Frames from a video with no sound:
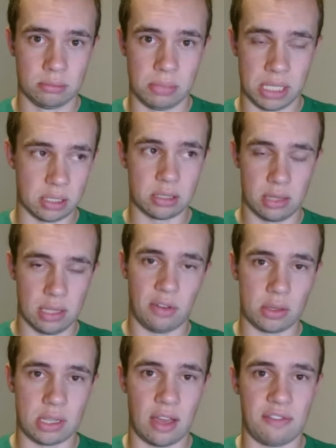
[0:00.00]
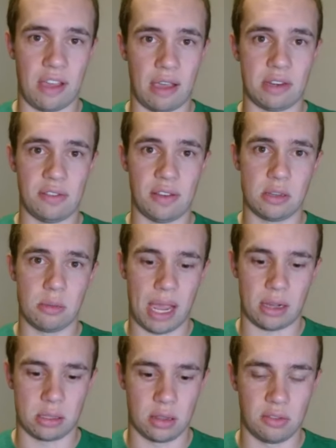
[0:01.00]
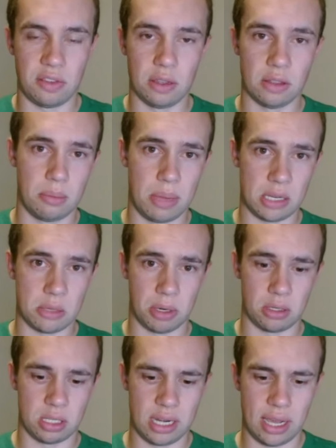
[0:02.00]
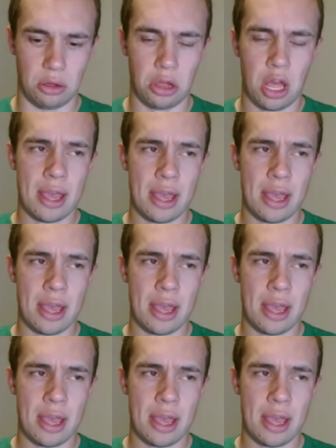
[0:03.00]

because they've always got five defensive backs on the field in their base personnel,